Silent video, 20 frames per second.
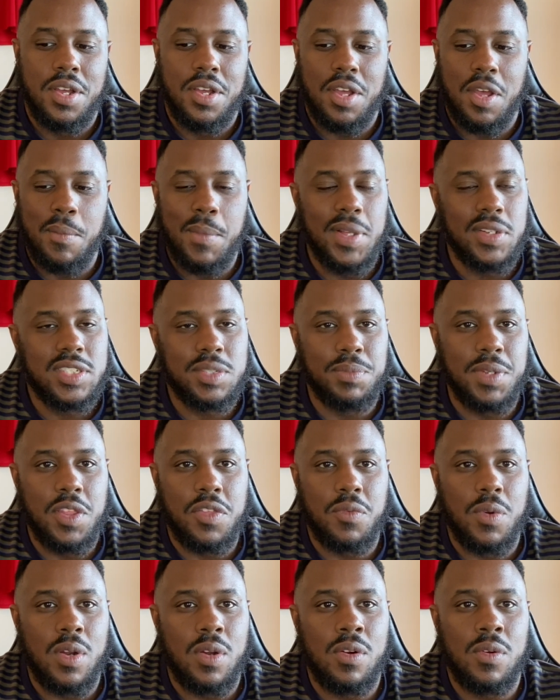Emile
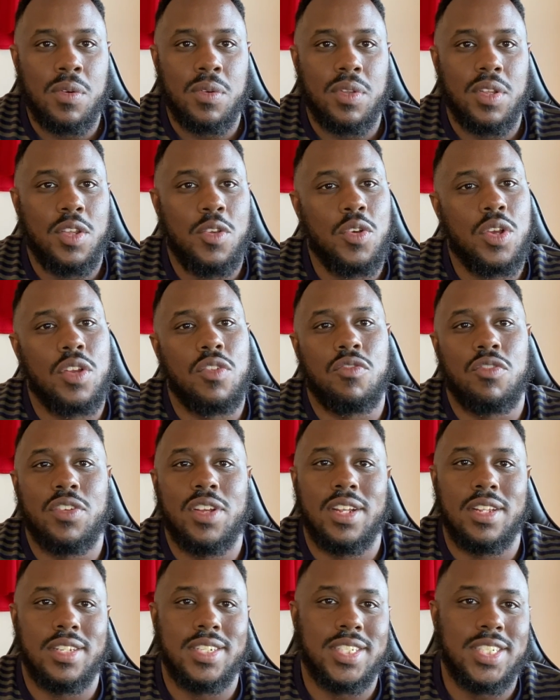Smith-Rowe, you can
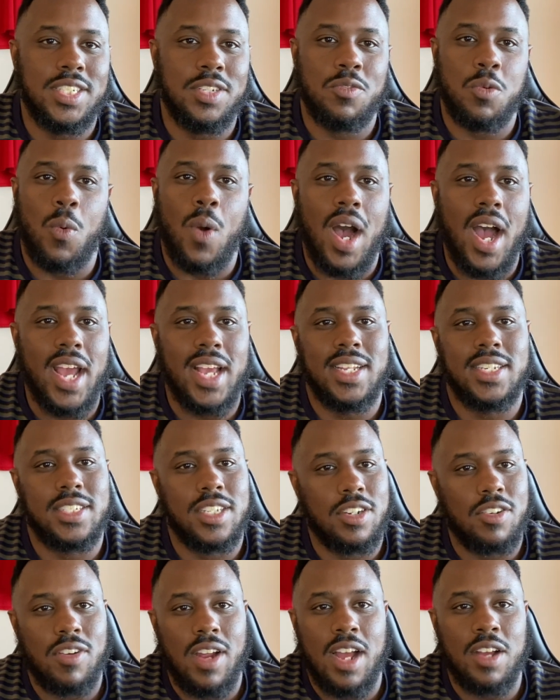really see why he's the
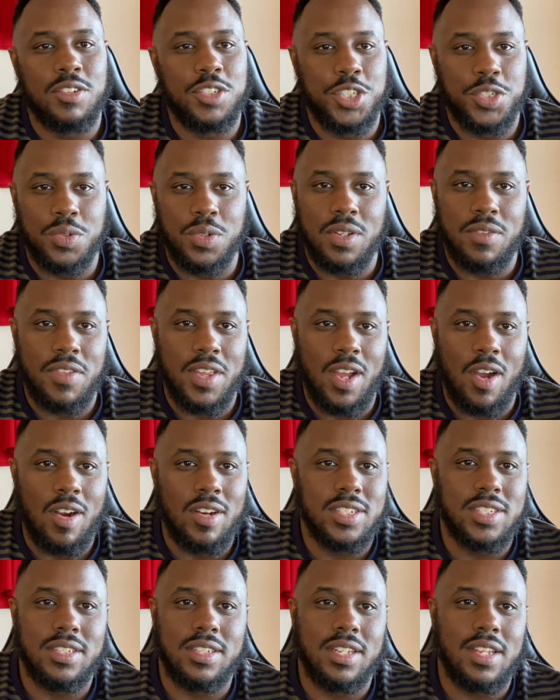crown jewel of the
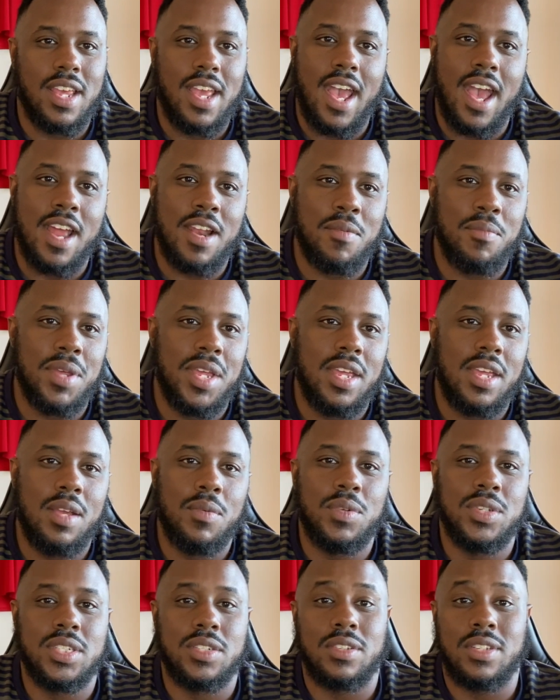Arsenal Academy. He
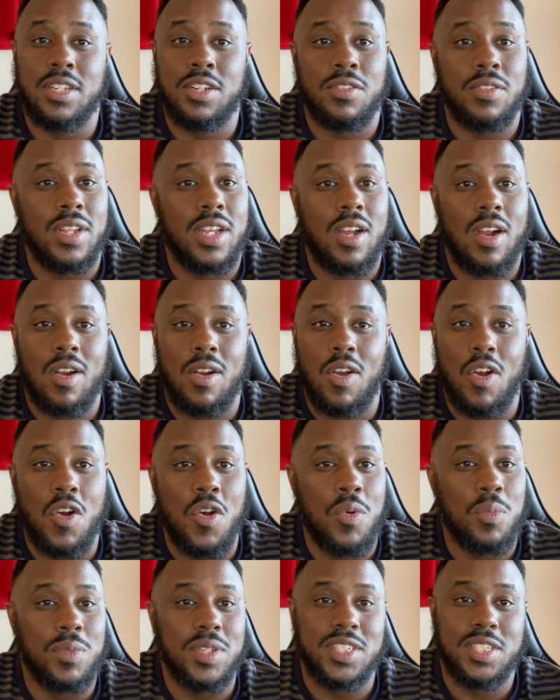was literally our
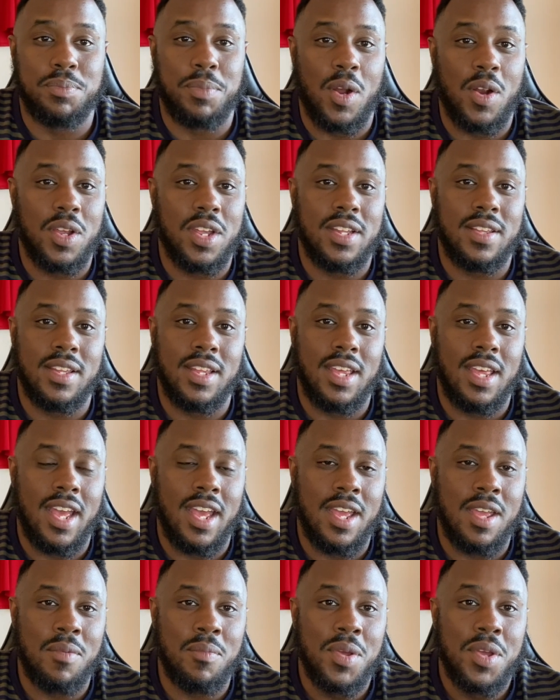only spark in the
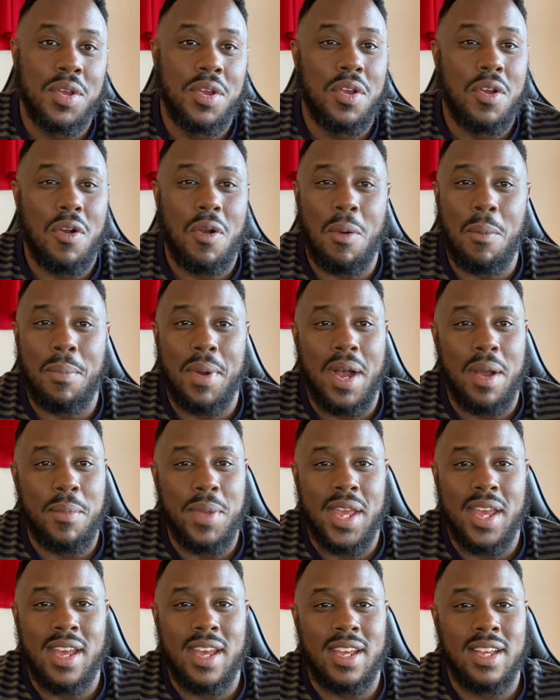game.
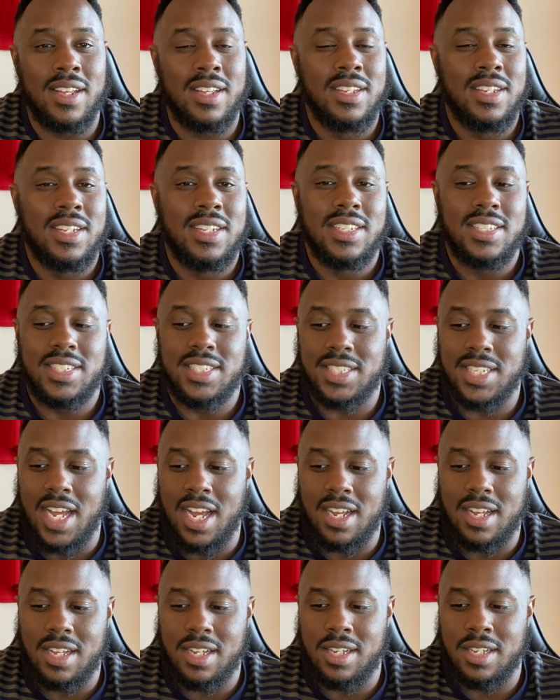Aubameyang,
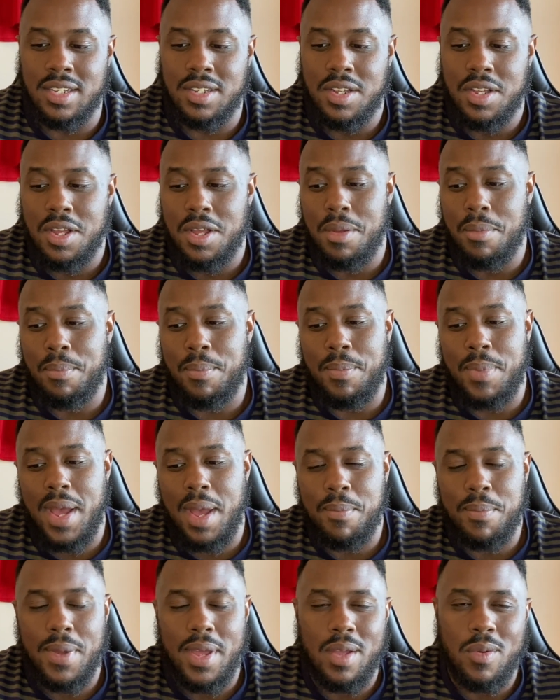Saka,
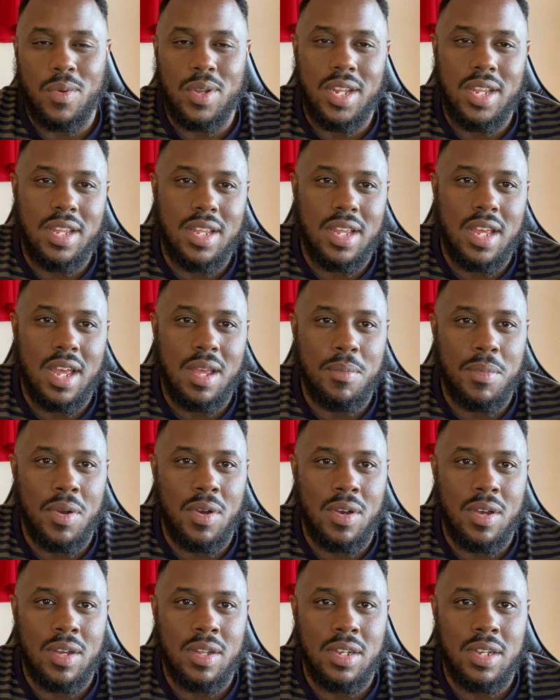Pepe when he came
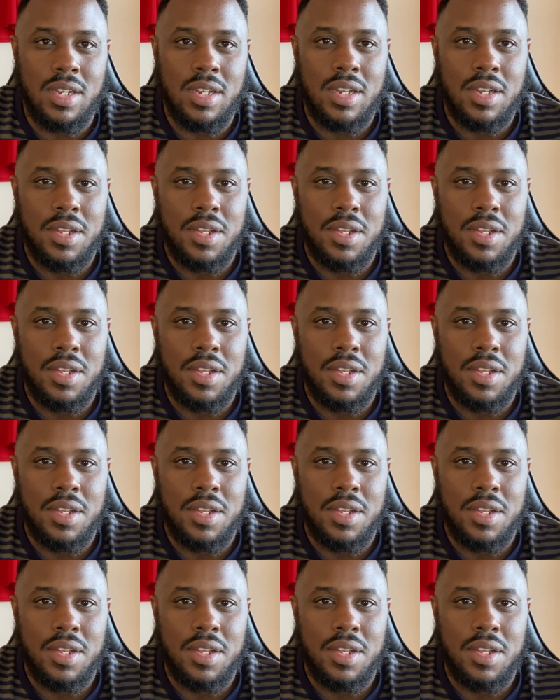on,